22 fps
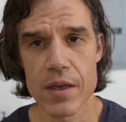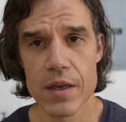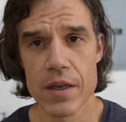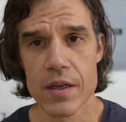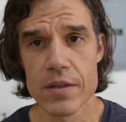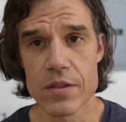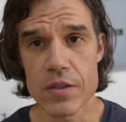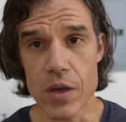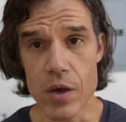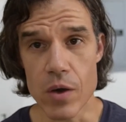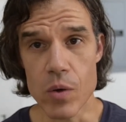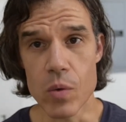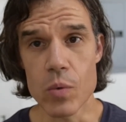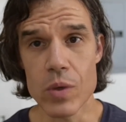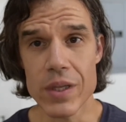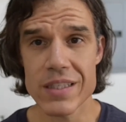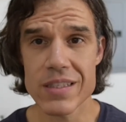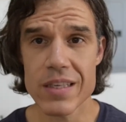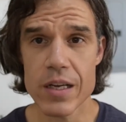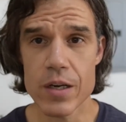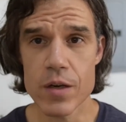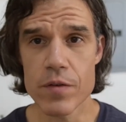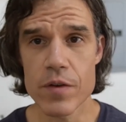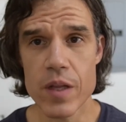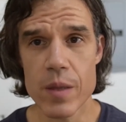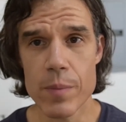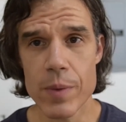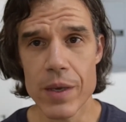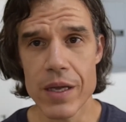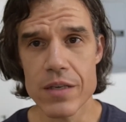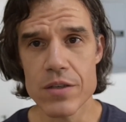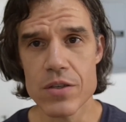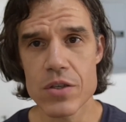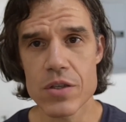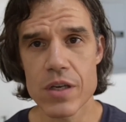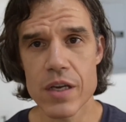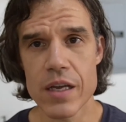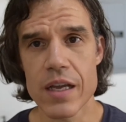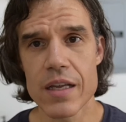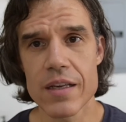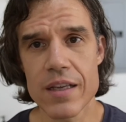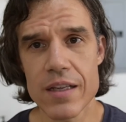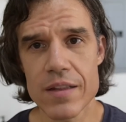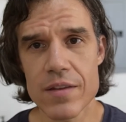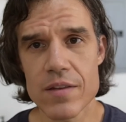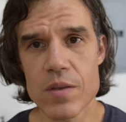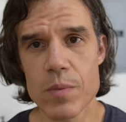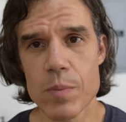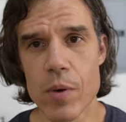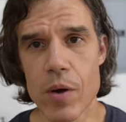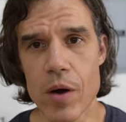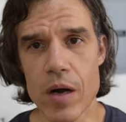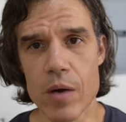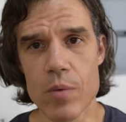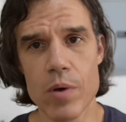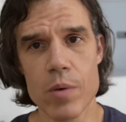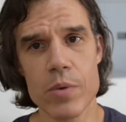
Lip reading: So let's head over to the bench and get this apart.